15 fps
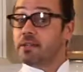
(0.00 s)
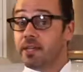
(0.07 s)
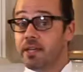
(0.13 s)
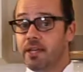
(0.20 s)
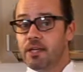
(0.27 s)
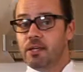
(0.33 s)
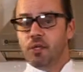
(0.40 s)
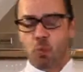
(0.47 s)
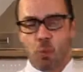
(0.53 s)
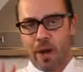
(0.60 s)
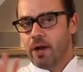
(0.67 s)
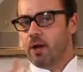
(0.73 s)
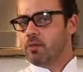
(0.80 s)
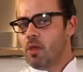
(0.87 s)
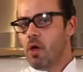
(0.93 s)
Lee, you
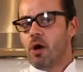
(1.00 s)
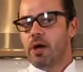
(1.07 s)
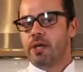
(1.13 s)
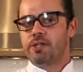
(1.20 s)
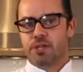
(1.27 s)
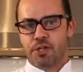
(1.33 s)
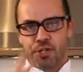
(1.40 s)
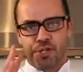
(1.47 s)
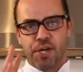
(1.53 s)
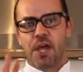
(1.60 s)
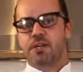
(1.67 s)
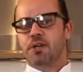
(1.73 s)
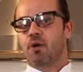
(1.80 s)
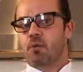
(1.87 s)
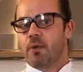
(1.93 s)
went online, you shared
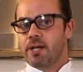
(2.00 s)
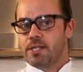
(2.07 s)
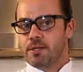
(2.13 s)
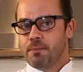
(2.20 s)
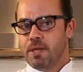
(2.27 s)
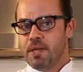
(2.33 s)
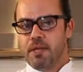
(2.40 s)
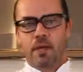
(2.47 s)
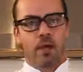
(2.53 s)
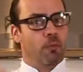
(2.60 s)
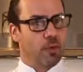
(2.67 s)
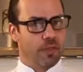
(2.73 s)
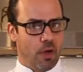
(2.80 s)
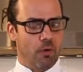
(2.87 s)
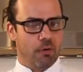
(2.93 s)
your recipe
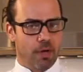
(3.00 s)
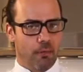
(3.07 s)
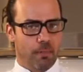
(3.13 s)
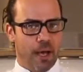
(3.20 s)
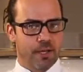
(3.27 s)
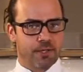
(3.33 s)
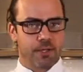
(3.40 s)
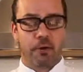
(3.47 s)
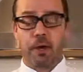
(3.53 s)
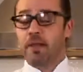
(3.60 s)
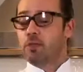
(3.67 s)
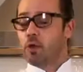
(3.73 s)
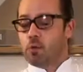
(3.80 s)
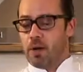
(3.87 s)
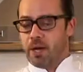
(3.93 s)
with Old El Paso, and
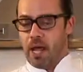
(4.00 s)
look what